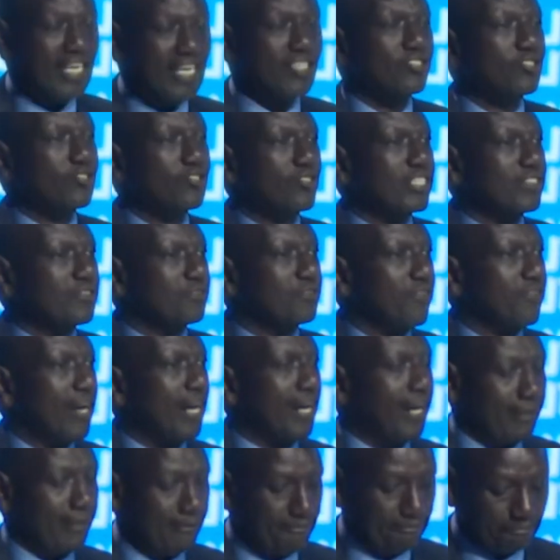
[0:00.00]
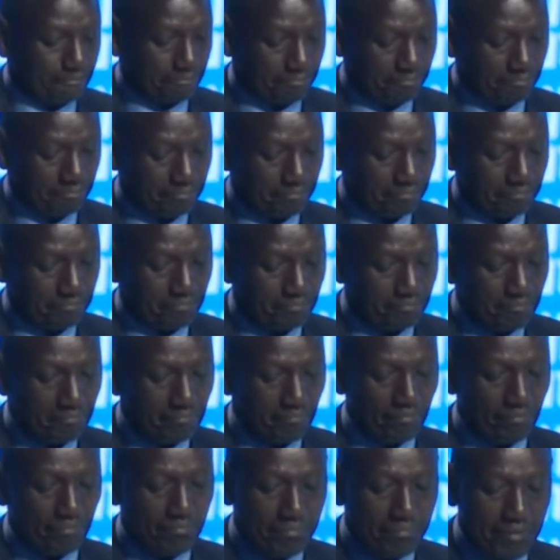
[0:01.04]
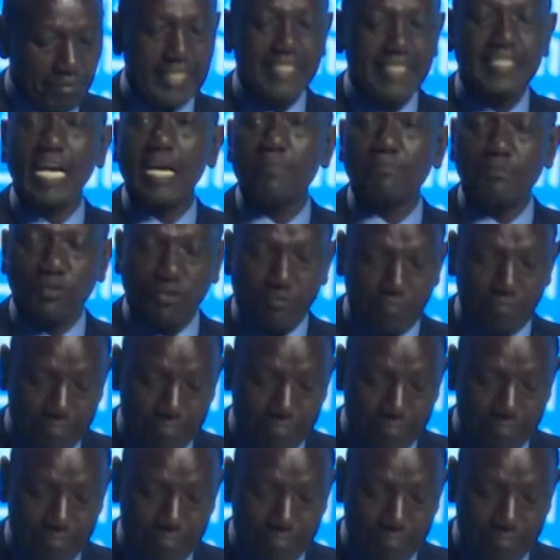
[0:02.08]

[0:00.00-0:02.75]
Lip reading: cash transfer. Many types